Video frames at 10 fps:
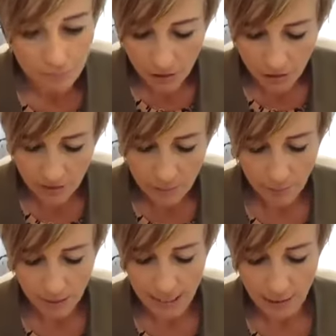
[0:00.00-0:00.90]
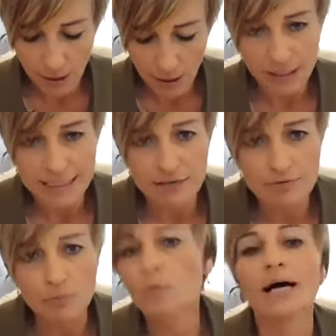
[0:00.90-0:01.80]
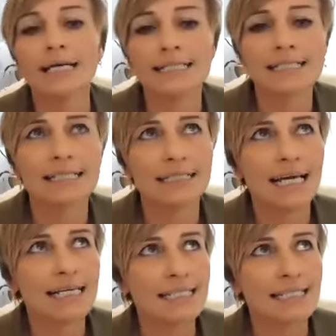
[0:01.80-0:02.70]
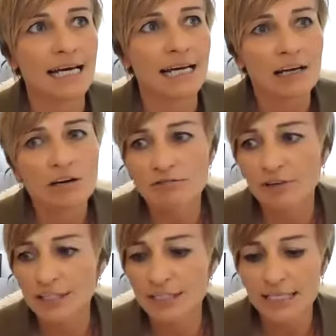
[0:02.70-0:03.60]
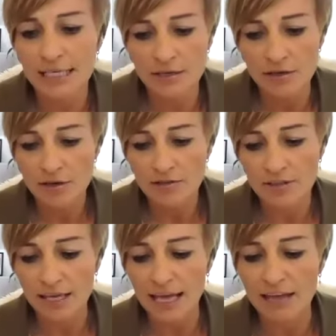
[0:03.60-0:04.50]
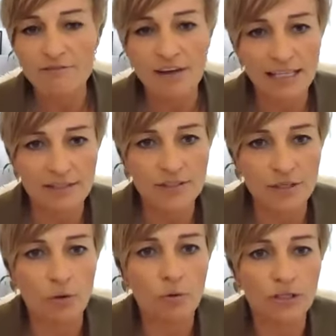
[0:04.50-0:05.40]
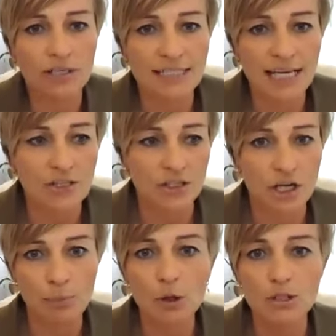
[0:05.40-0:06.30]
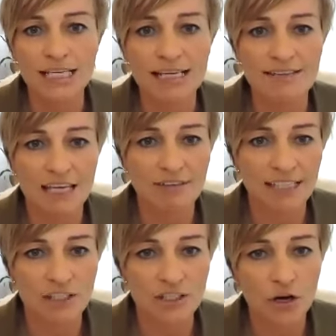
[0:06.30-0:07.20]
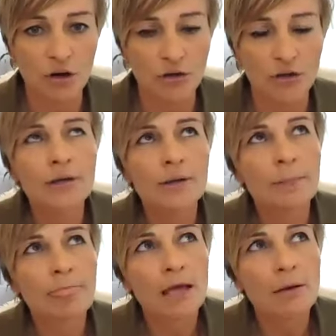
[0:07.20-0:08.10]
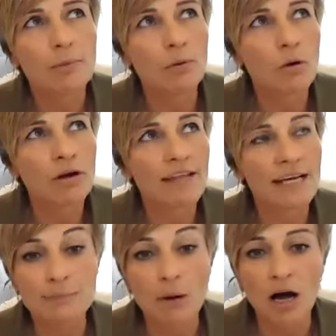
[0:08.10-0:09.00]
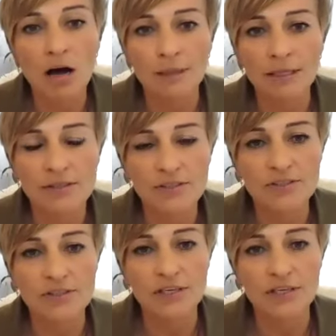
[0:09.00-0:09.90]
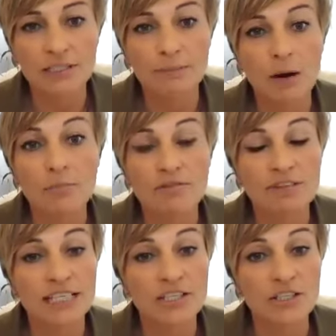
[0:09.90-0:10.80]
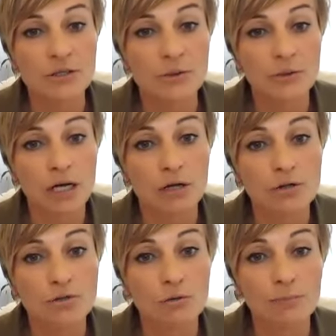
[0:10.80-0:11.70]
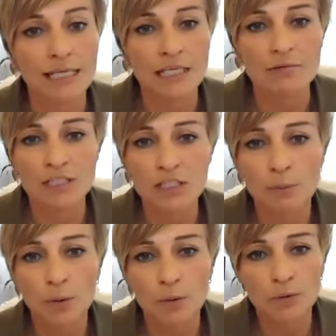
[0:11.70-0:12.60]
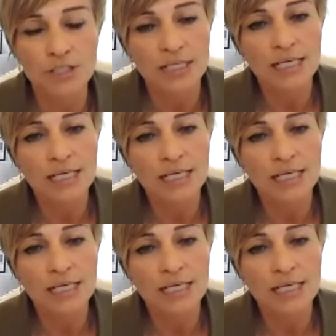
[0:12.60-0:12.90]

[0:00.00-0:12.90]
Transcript: they're playing a part in different ways. Yes, they're funding the event organisation, putting the event on. But one of their departments, the Department for Digital, Cultural, Media and Sport,